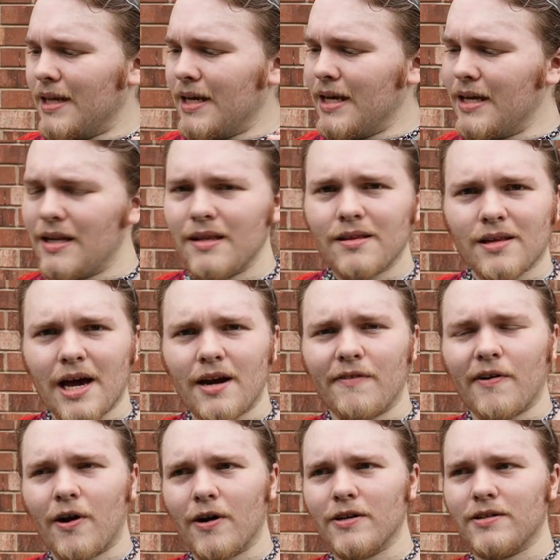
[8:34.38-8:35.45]
it is kind of
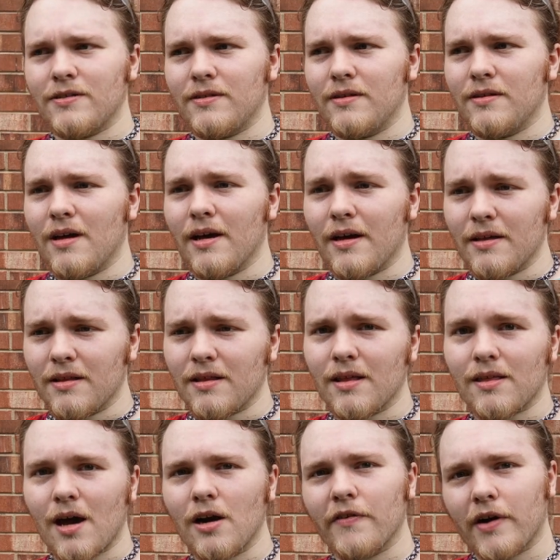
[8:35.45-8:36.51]
hard. It's
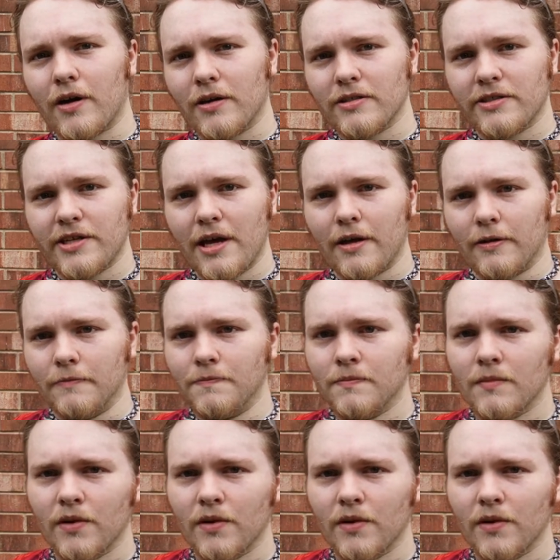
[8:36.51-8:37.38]
kind of a hard sell